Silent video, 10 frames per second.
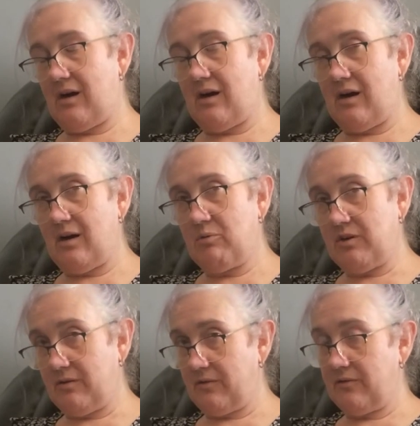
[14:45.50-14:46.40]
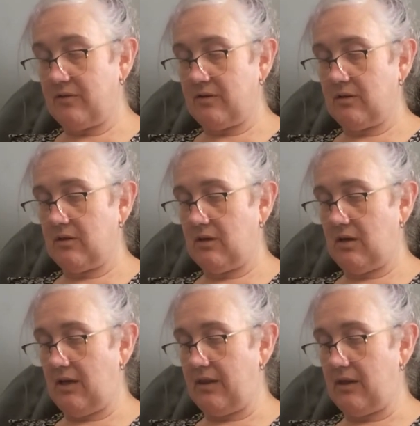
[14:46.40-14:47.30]
I was,
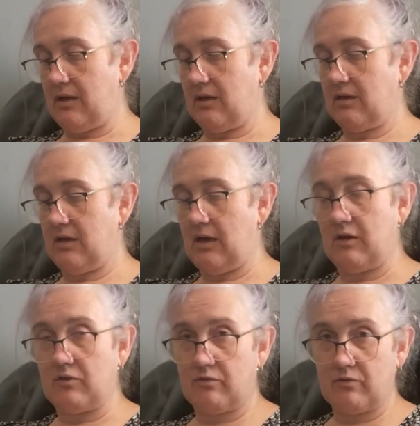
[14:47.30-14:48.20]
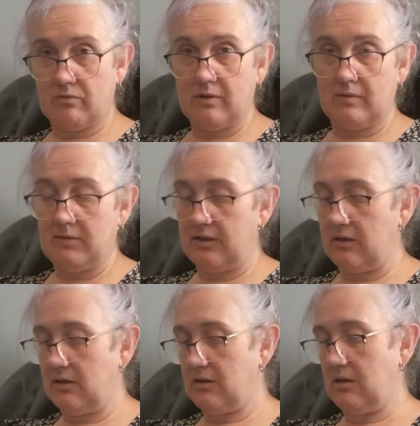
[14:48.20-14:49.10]
I think,
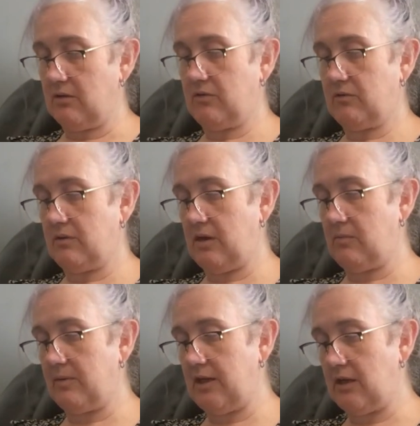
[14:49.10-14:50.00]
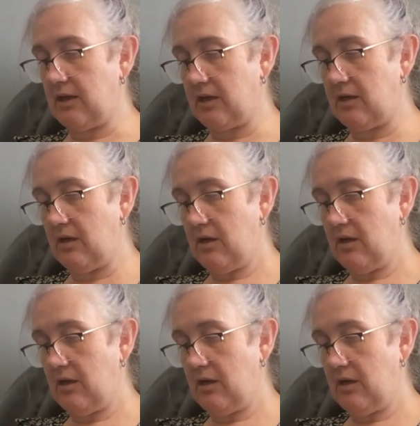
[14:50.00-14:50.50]
extremely, extremely lucky.